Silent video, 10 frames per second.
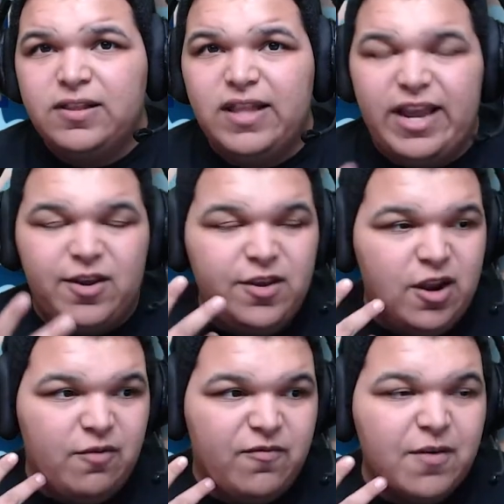like, you
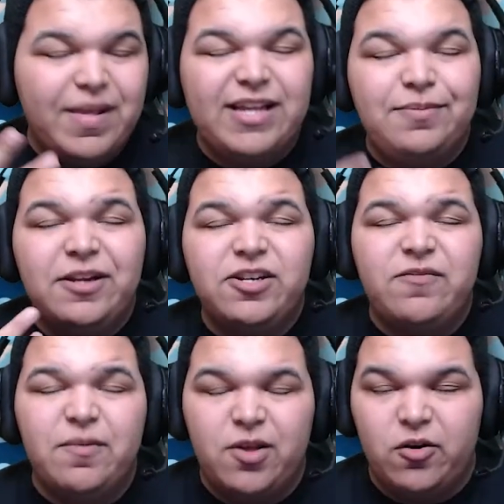know,
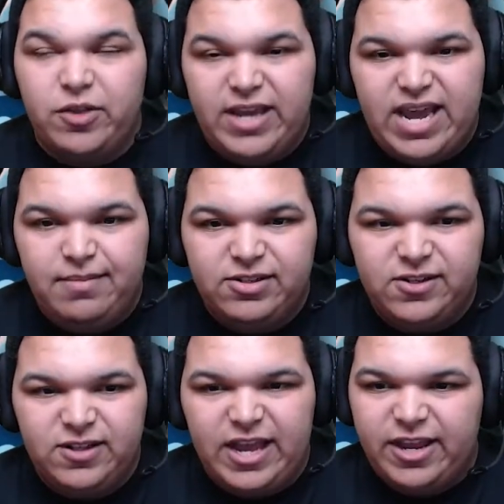especially from the early
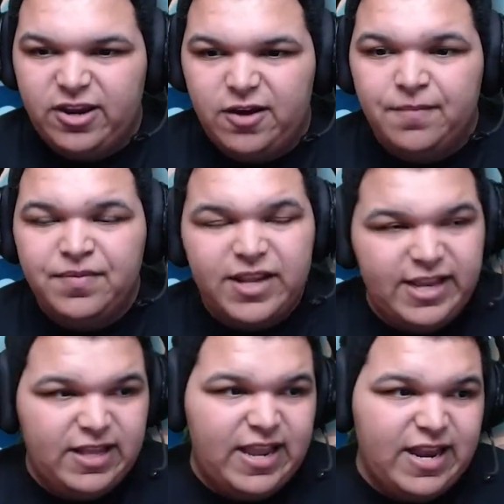games, like, you know,
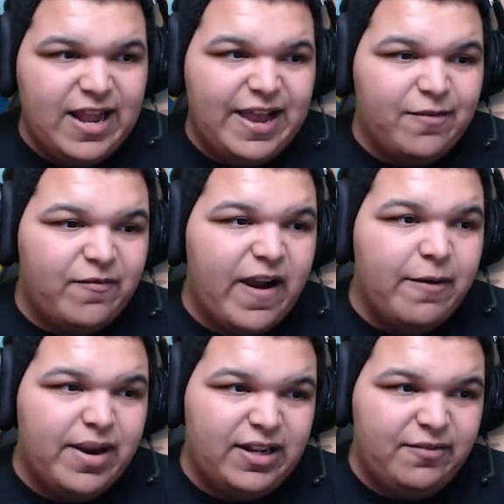in like
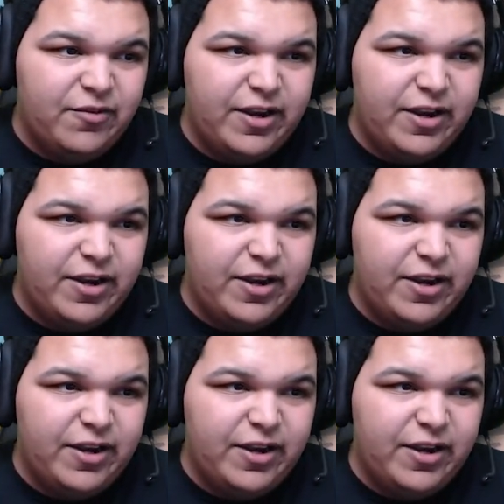Fire Red and Leaf